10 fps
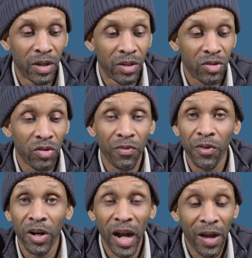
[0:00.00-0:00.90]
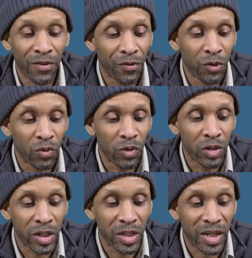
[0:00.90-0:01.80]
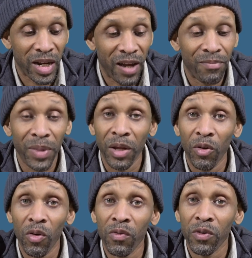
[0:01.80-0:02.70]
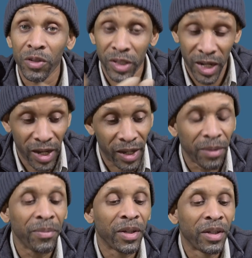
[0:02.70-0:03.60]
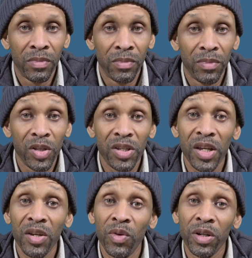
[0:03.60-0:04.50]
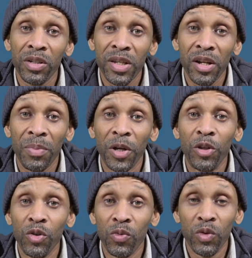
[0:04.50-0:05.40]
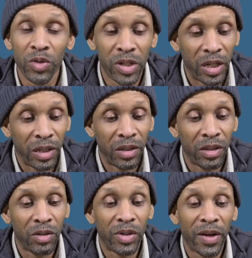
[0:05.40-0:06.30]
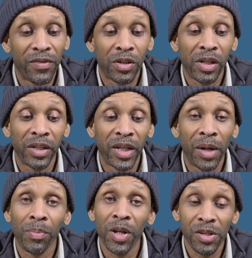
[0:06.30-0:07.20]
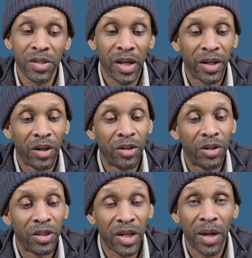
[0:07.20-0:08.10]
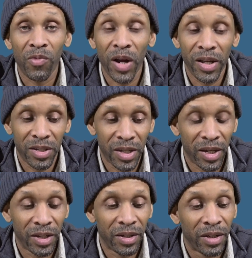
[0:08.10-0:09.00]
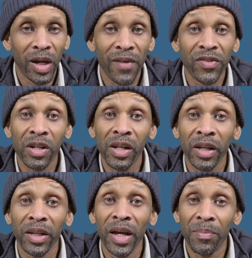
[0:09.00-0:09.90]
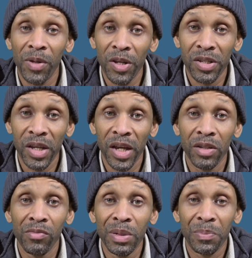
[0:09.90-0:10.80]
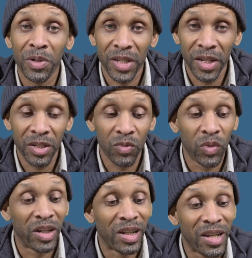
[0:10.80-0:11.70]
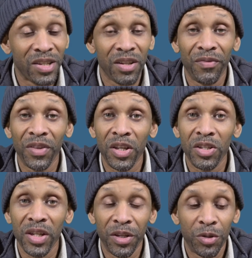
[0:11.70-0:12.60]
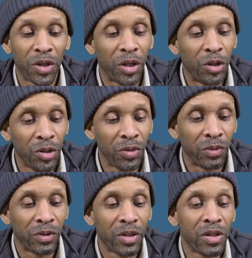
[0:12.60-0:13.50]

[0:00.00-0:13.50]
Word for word: So far, I have a few routines that I've made over time. But say you want to set up a new routine, you would have to click that plus sign on the top right side. After clicking that plus sign, you'll be presented with a list of things that you can do.